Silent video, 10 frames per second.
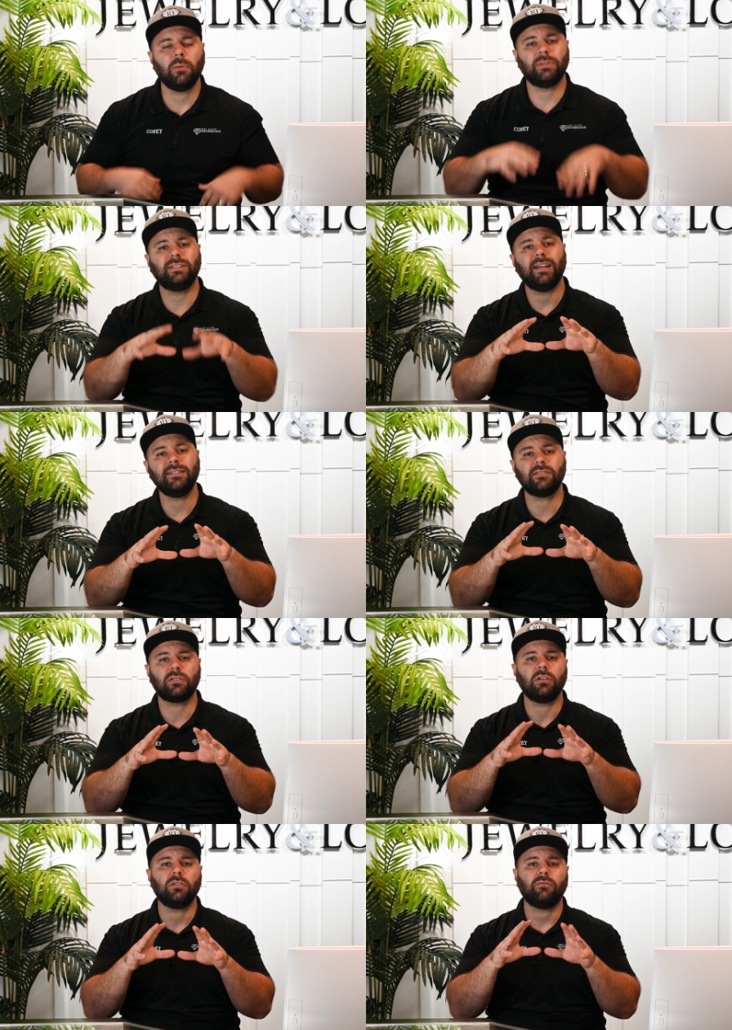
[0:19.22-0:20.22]
But
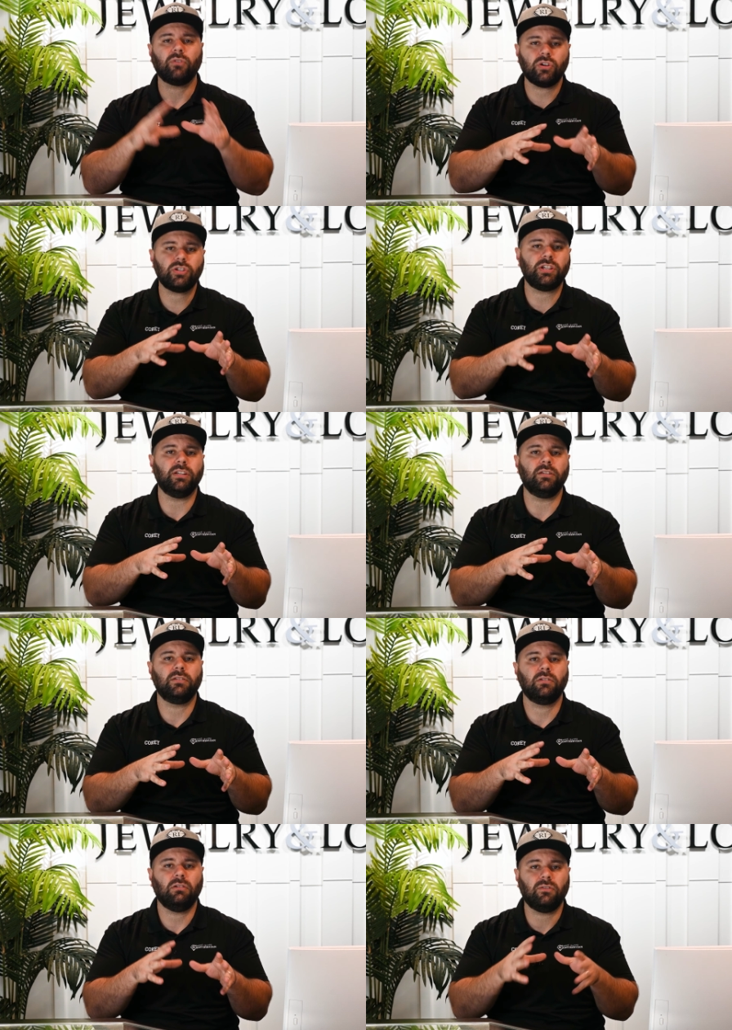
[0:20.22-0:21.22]
today's
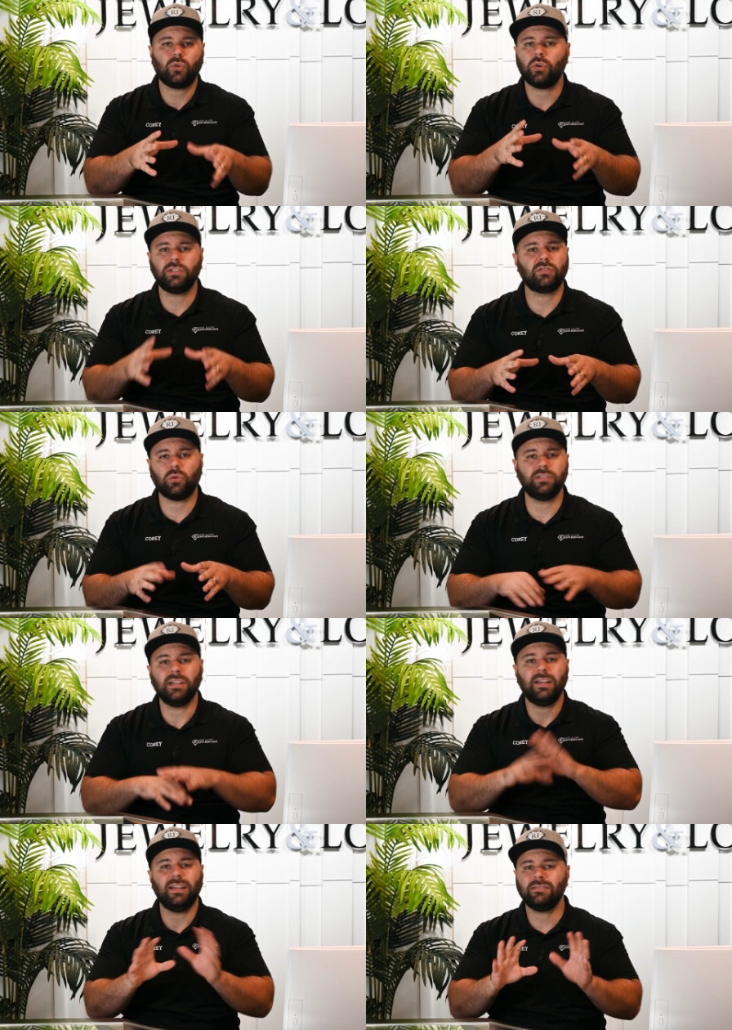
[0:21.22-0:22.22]
version of Corey's stories
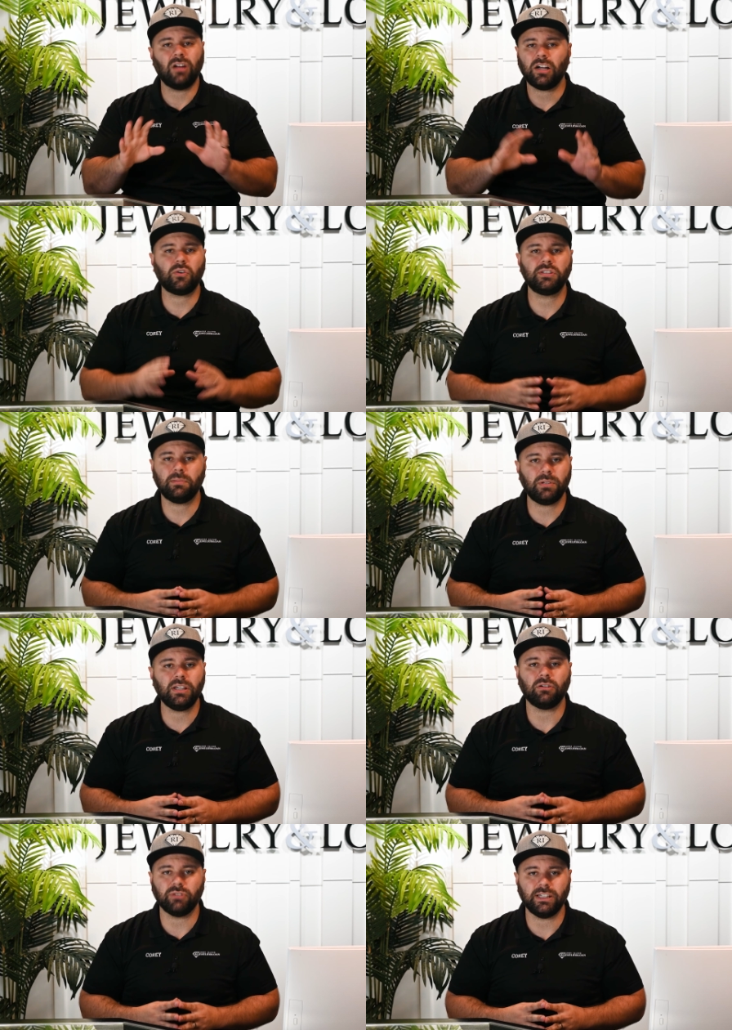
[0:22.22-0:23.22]
is not going to
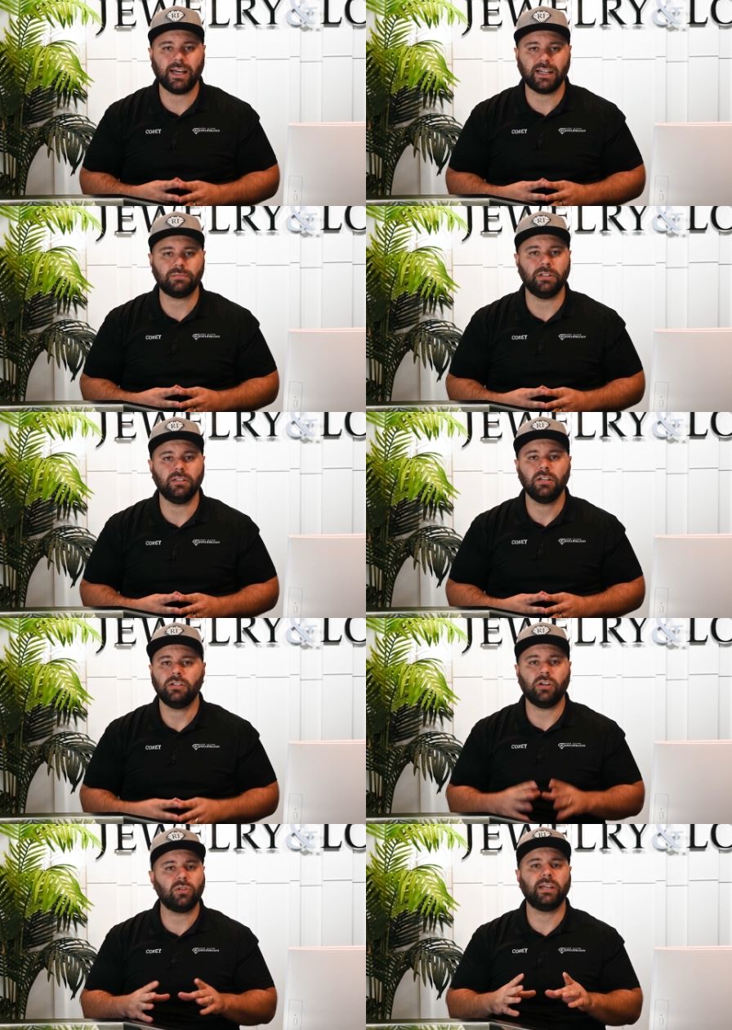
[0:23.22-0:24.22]
be a reenactment.
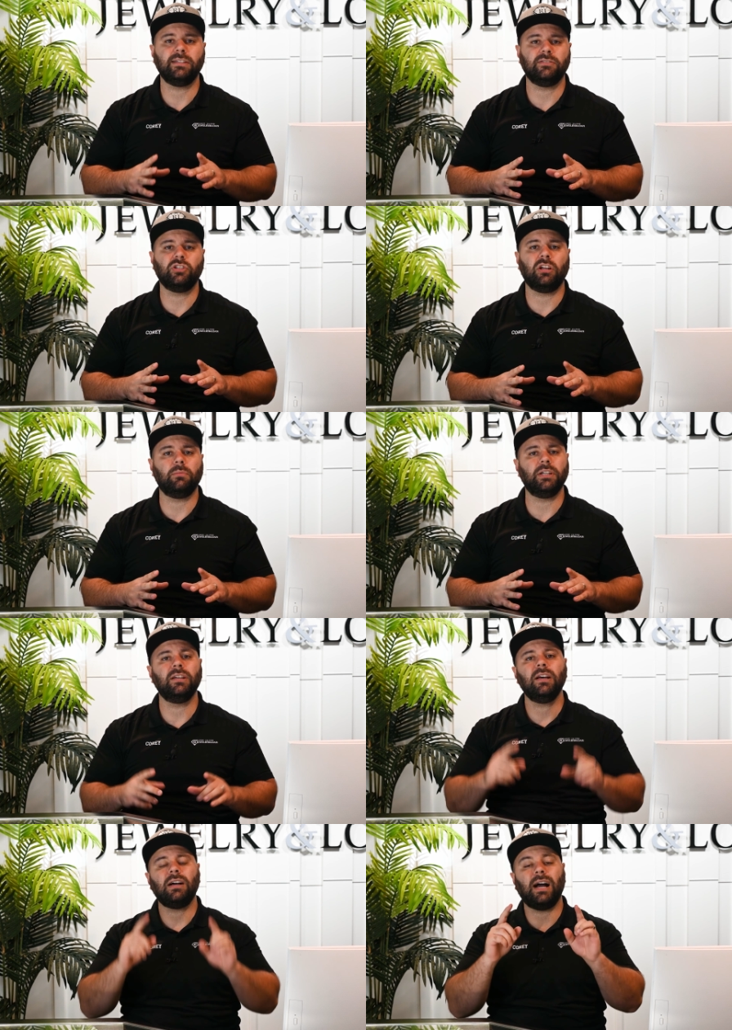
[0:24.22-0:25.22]
No, ladies and gentlemen,
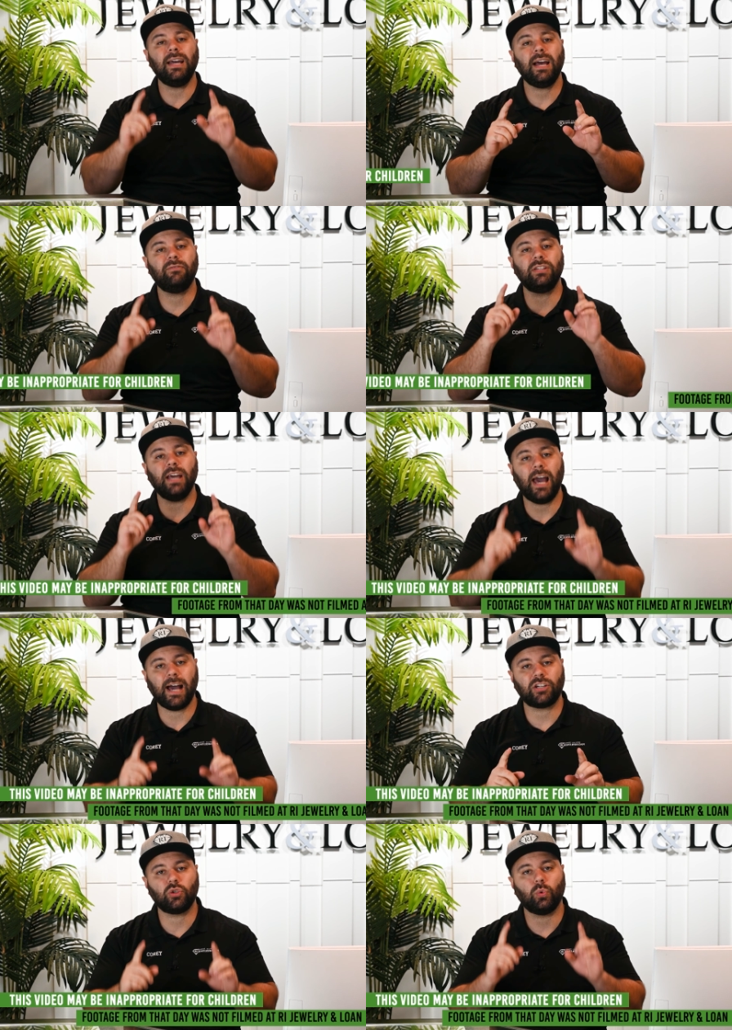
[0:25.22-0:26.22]
I have the
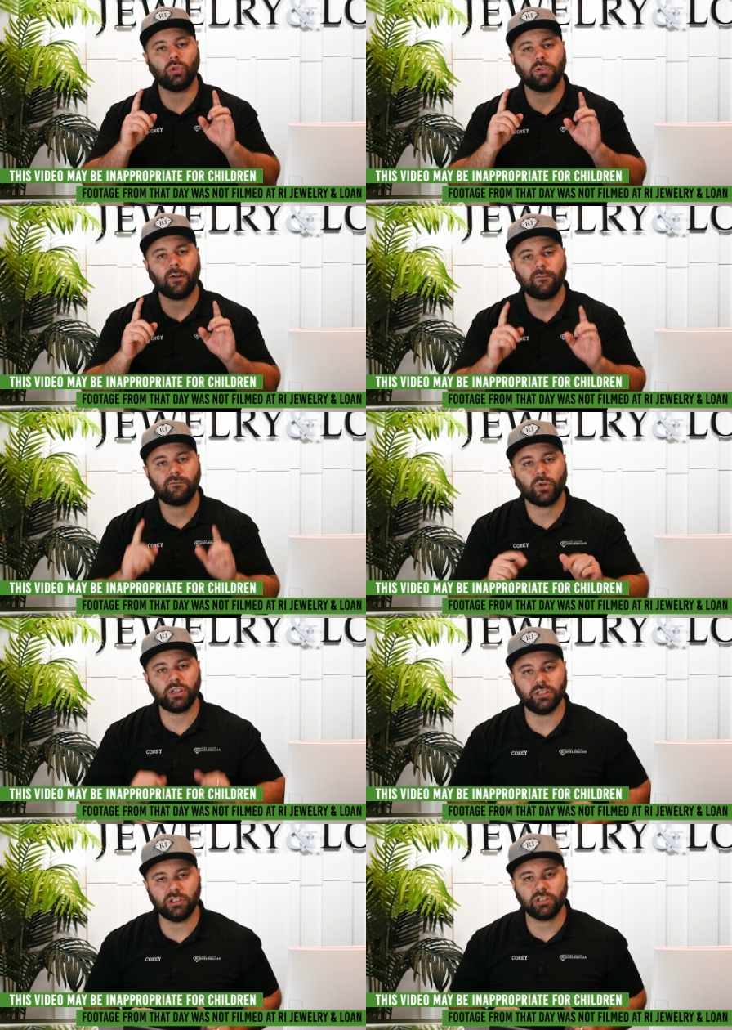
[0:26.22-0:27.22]
actual
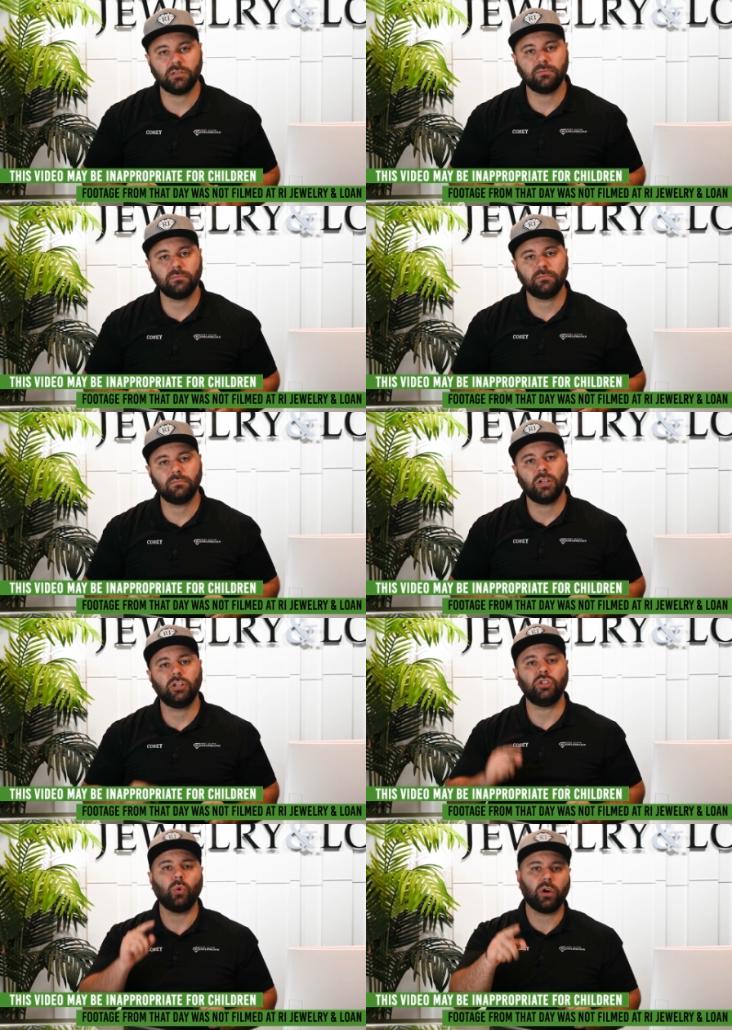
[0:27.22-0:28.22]
footage
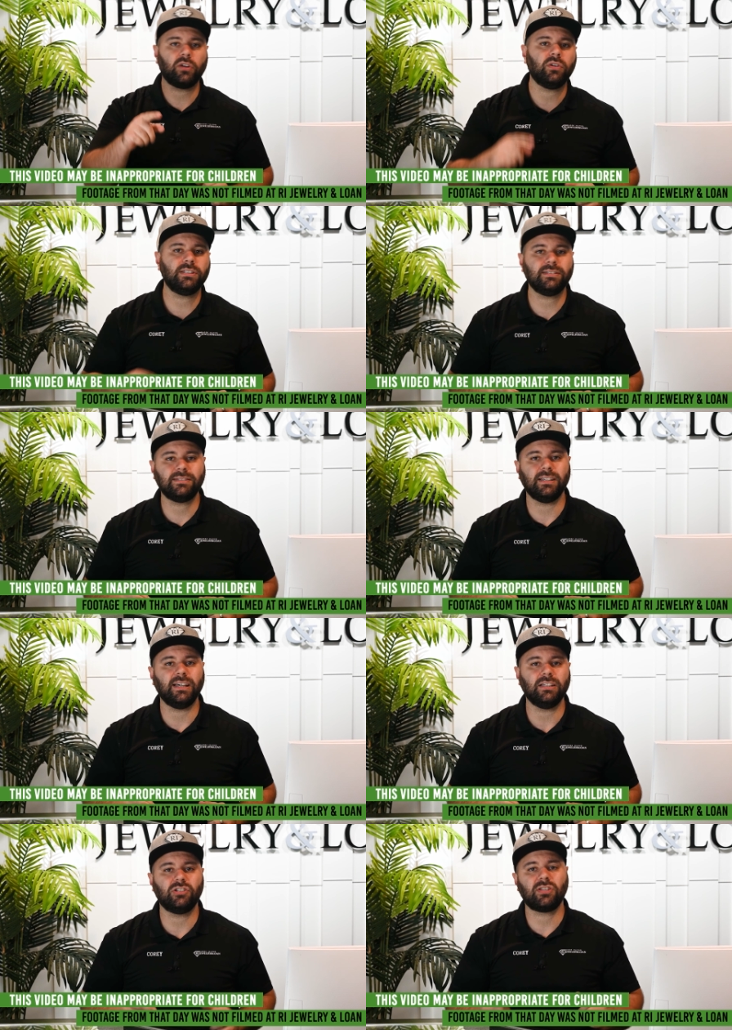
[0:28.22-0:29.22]
you're going to
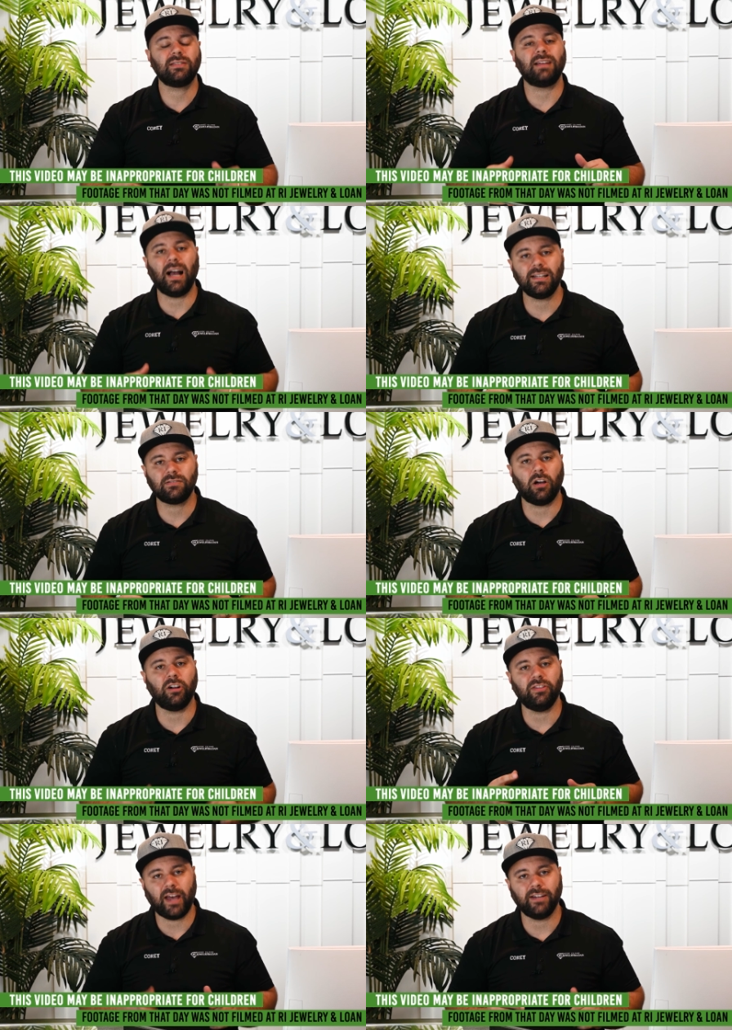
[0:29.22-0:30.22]
see it just as I saw
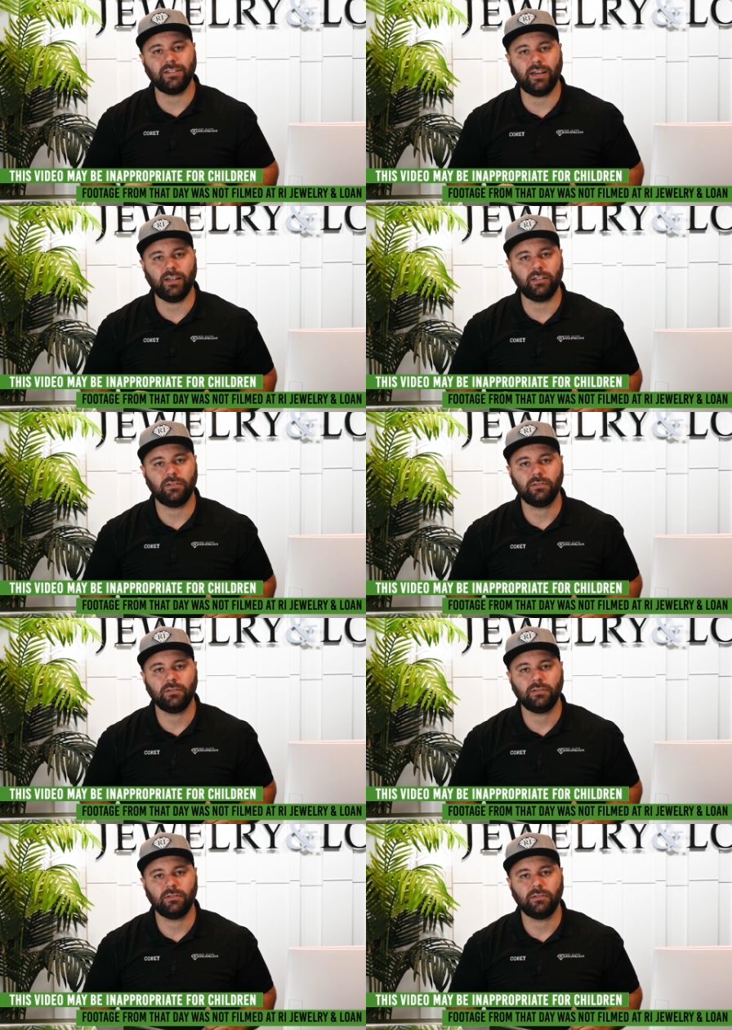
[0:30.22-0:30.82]
it that day.